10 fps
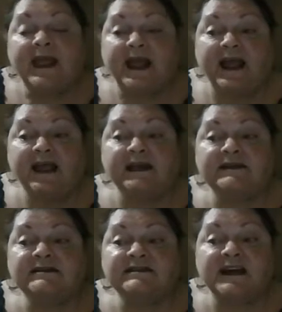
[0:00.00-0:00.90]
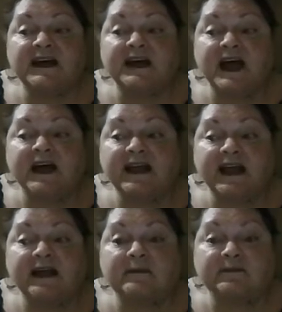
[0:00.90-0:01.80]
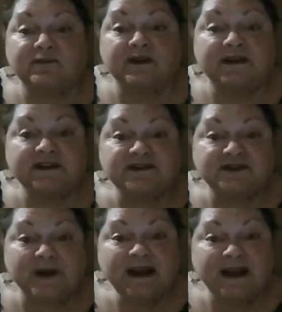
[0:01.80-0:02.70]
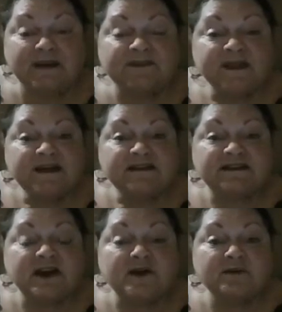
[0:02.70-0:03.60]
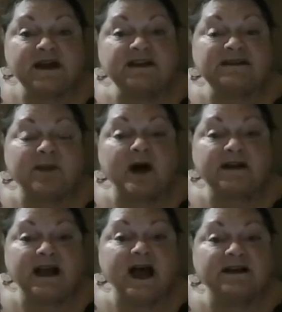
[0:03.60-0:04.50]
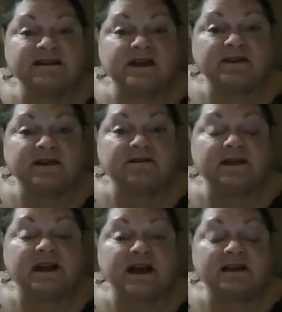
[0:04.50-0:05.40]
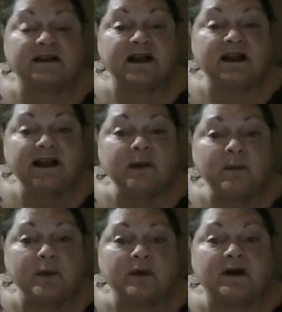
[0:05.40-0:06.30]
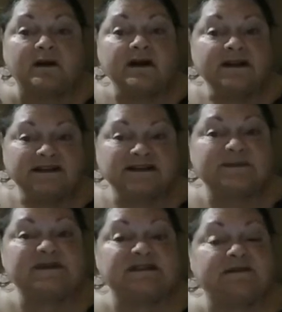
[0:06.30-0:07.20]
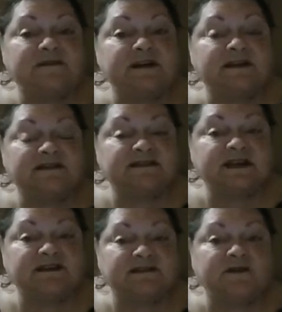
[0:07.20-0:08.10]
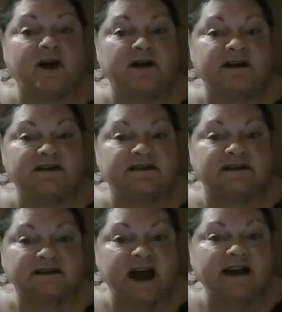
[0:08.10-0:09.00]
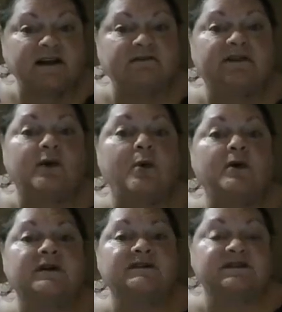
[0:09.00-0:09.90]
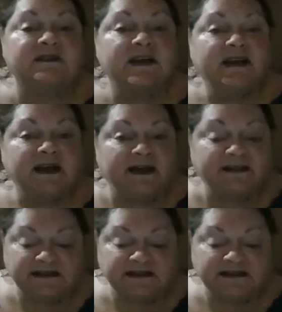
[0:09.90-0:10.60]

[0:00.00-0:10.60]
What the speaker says: And I am really enjoying it. So next podcast, I'll give you a little more specifics as far as the title of the course and the